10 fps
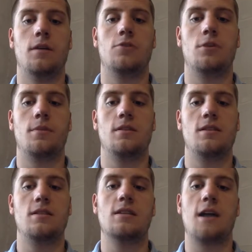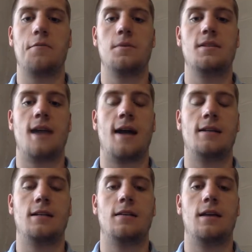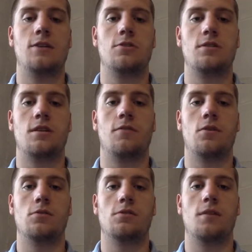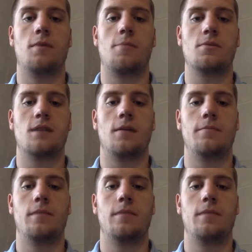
attributes this to governments acting in the interest of those they represent,